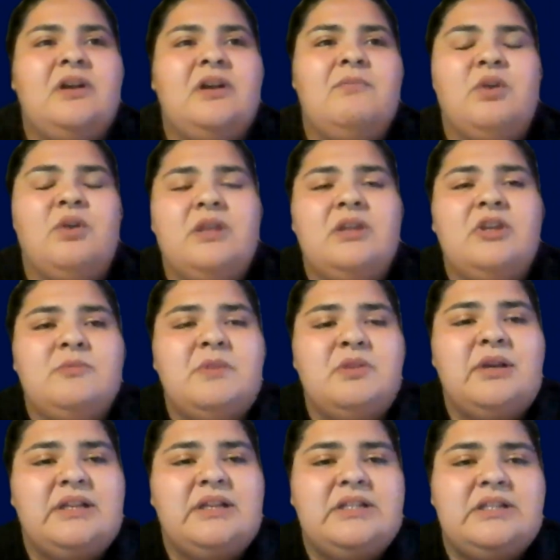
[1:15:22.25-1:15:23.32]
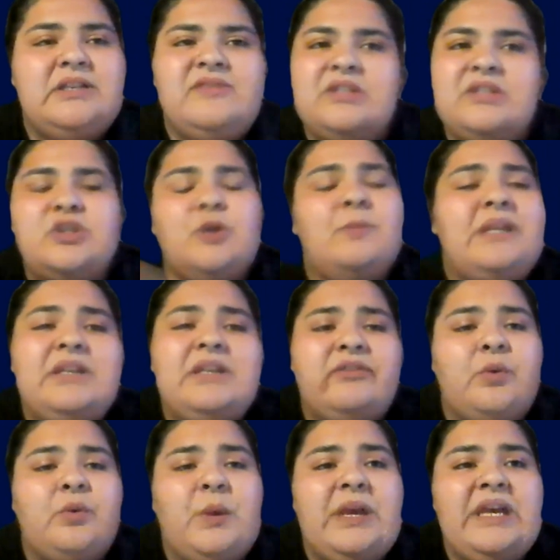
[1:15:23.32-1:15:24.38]
our more than human relatives in so many
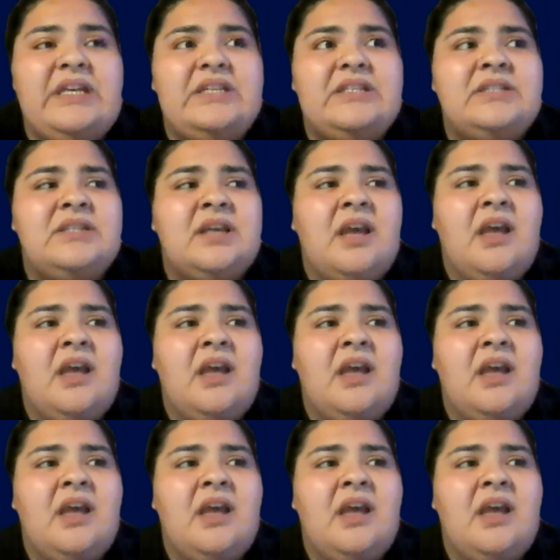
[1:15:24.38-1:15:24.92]
different ways.